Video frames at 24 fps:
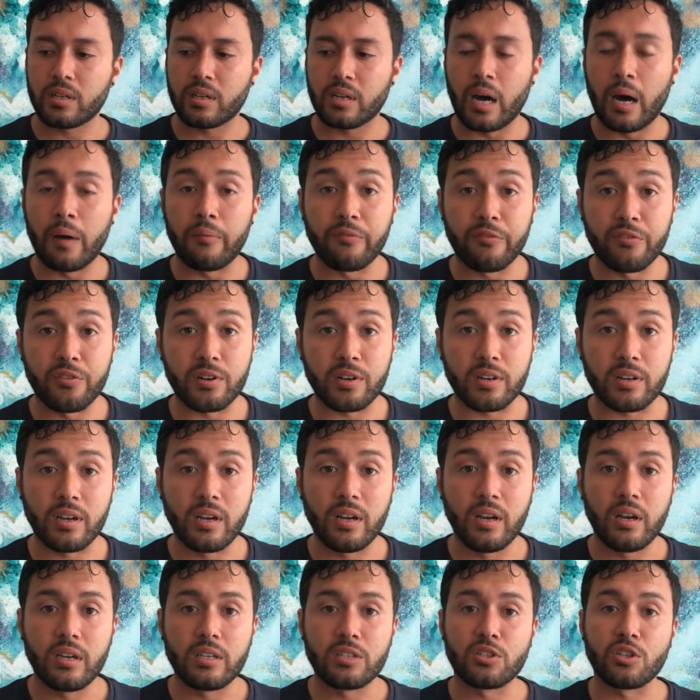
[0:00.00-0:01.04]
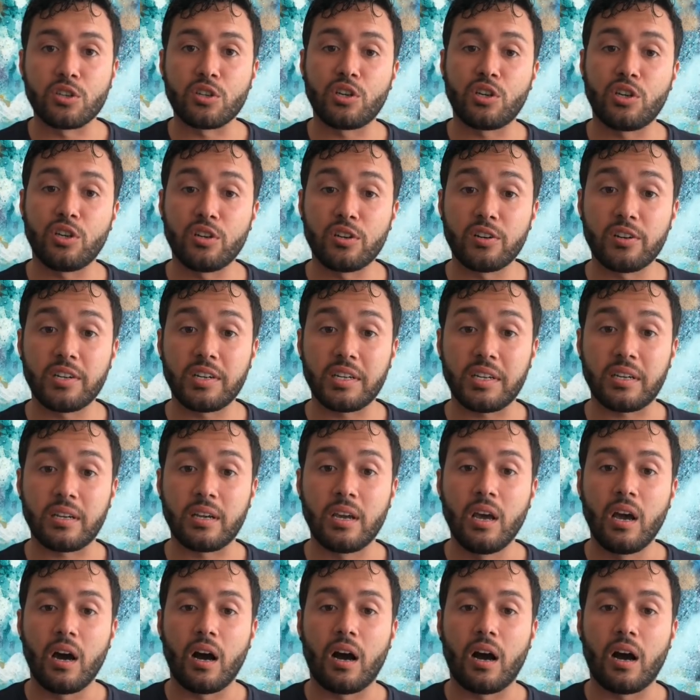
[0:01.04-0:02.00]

comfort, security.